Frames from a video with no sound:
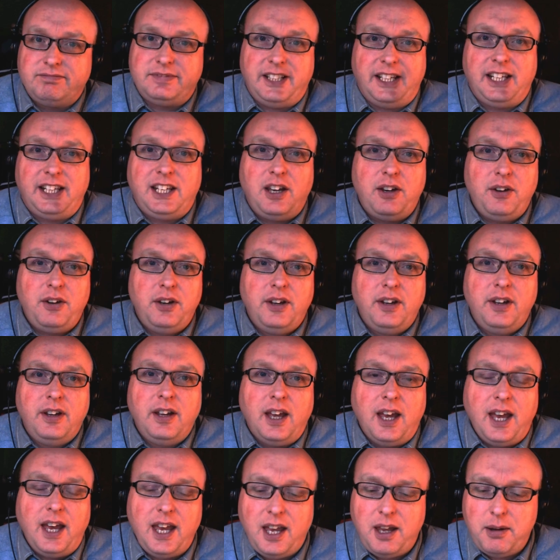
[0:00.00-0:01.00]
There you
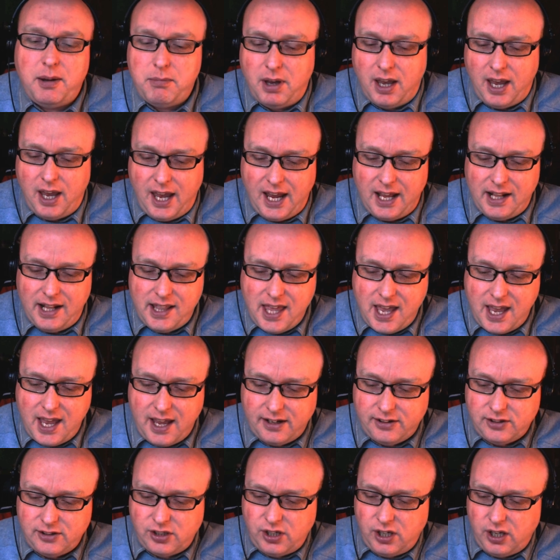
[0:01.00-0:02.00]
go. And
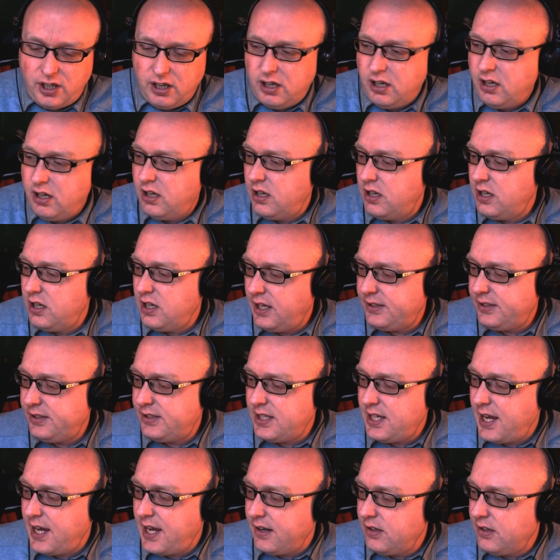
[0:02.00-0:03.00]
that is
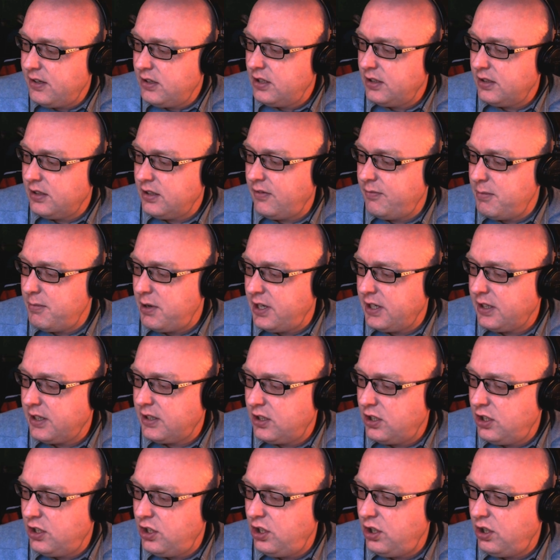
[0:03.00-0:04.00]
the end of my
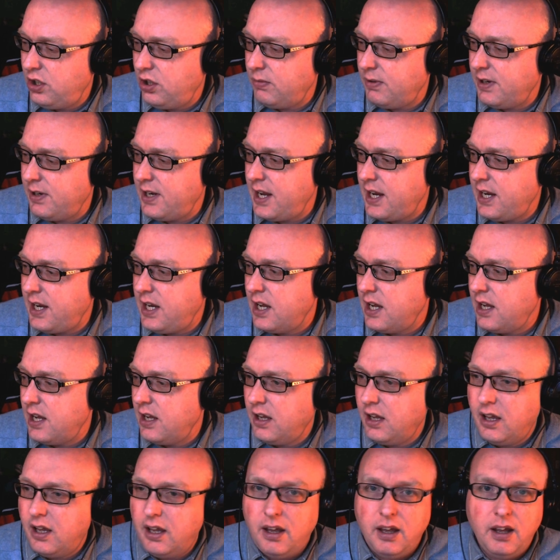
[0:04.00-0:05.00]
Q&A
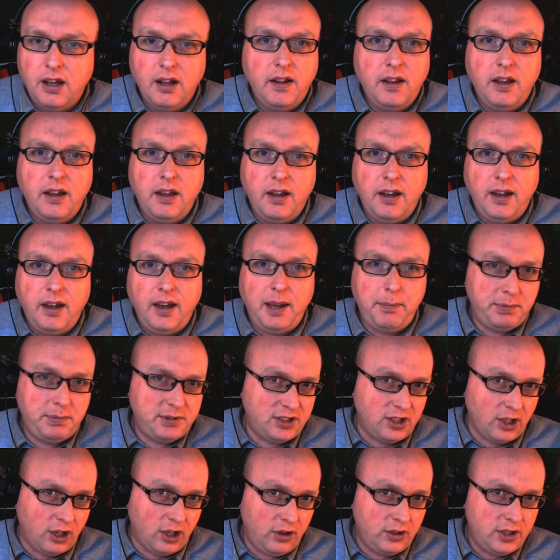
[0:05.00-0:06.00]

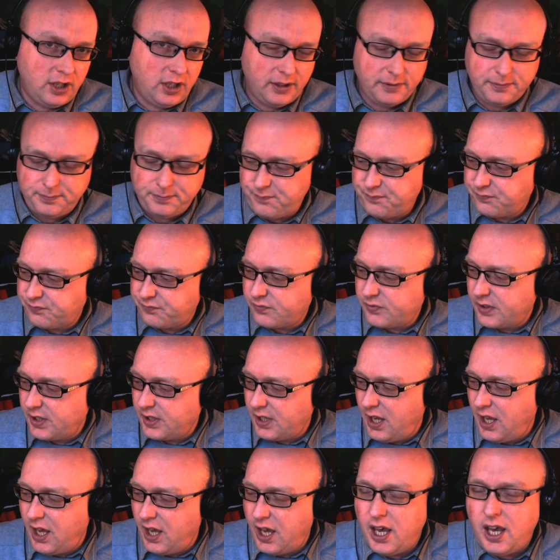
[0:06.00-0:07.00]
episode.
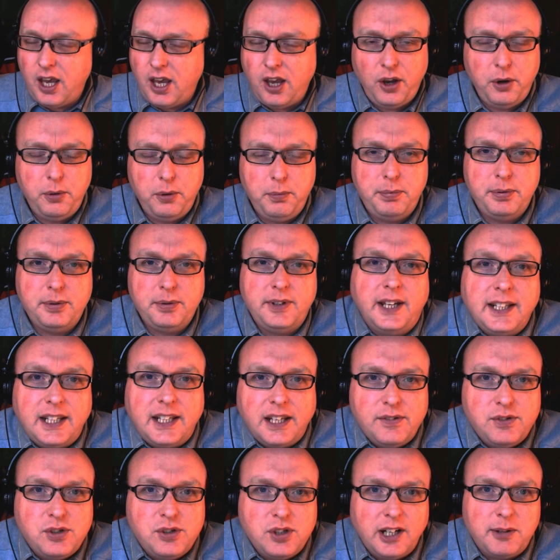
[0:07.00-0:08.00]
I hope that
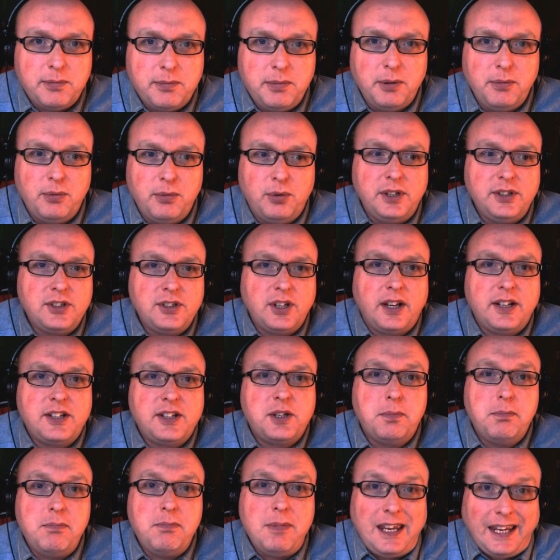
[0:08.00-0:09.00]
gives you a little bit more insight
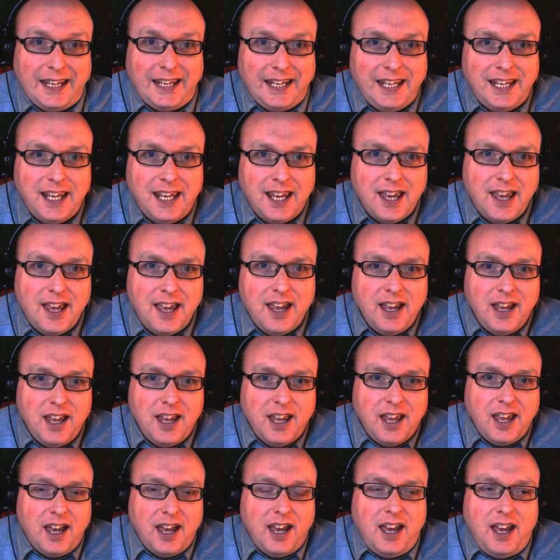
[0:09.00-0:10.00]
to me,
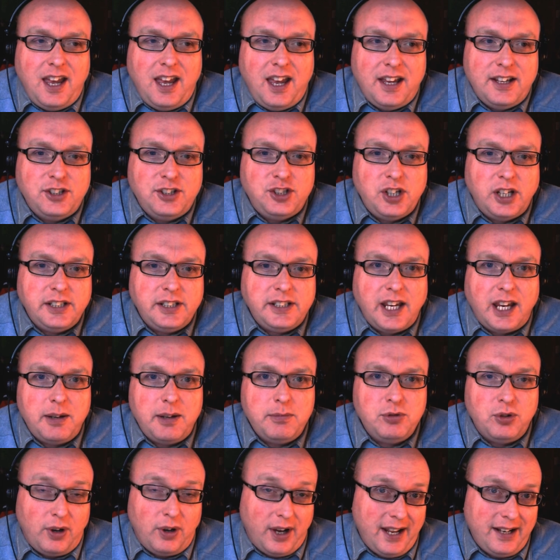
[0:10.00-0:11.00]

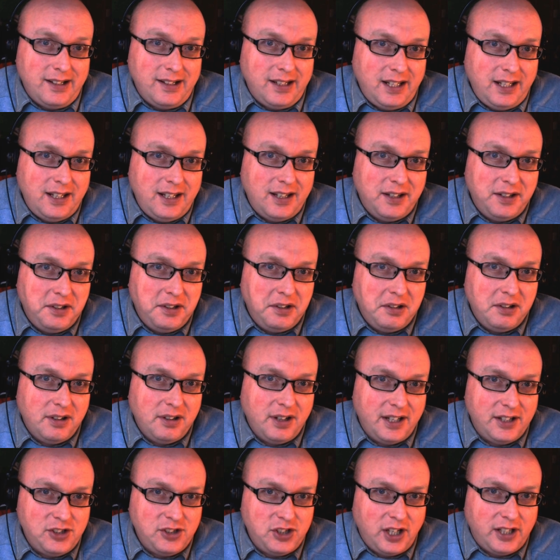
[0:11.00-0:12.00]
Shedgames, or Andy
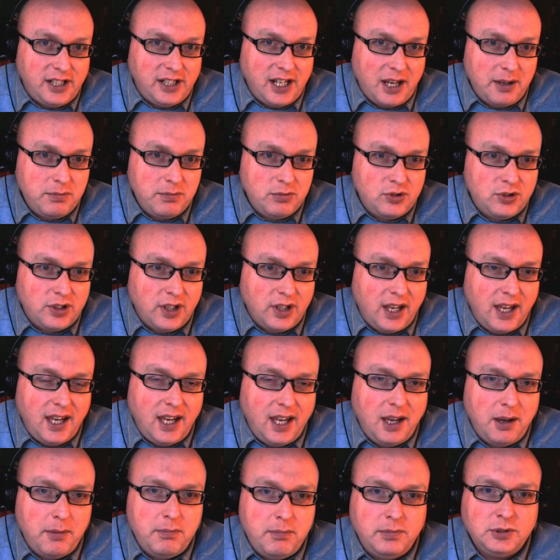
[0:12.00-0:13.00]
in Shedgames,
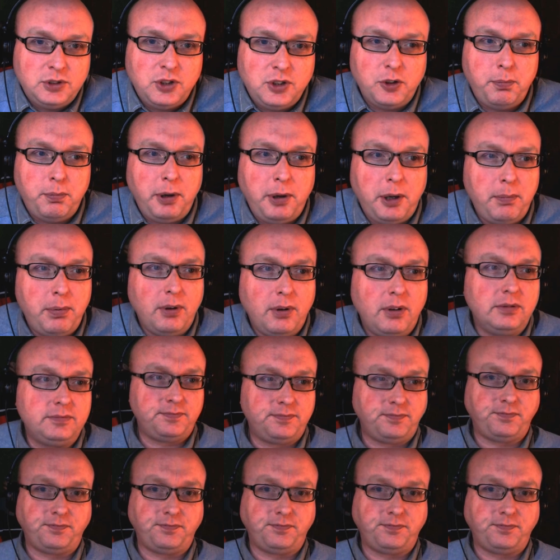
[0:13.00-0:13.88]
because people